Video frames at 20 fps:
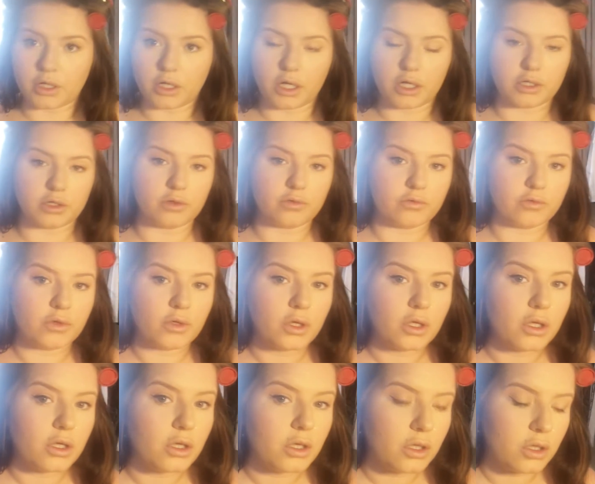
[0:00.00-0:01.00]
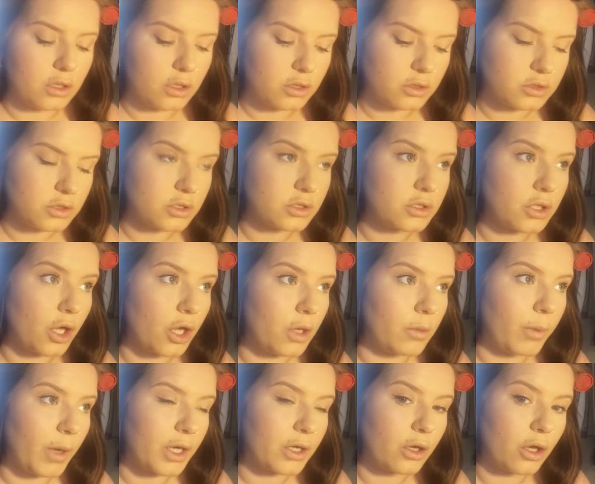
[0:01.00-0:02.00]
to kind of just go
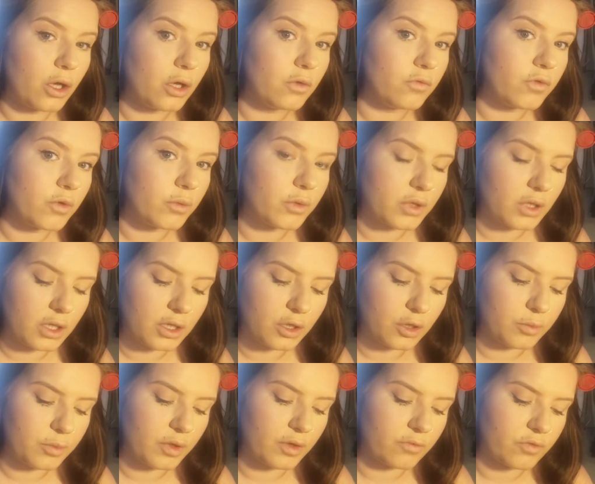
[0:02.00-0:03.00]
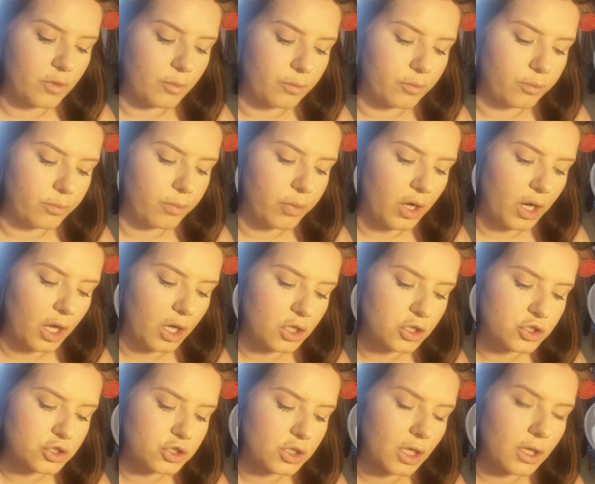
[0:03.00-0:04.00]
back over with a little bit of the
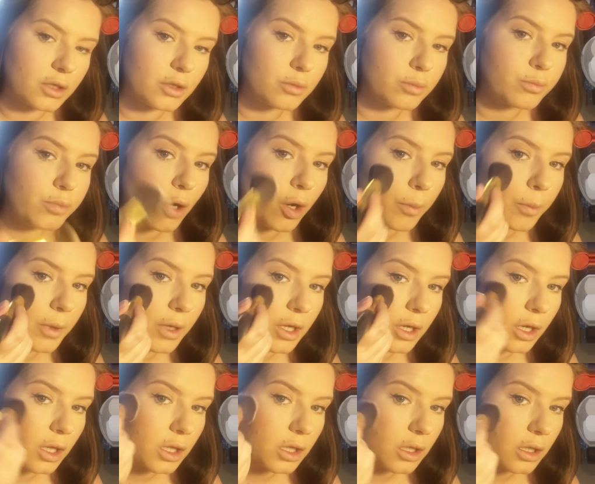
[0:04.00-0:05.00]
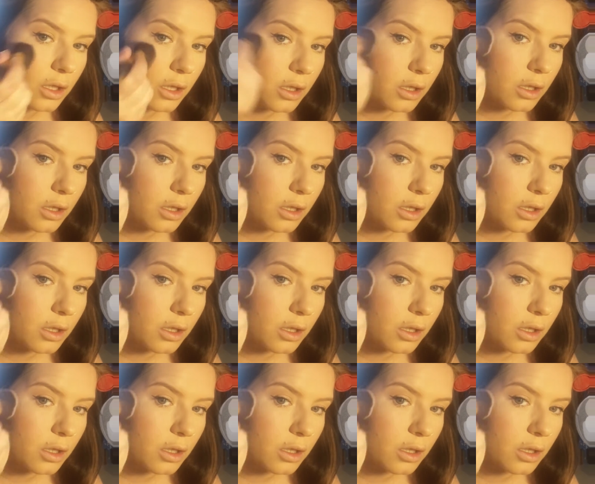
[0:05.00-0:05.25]
blush and pop it like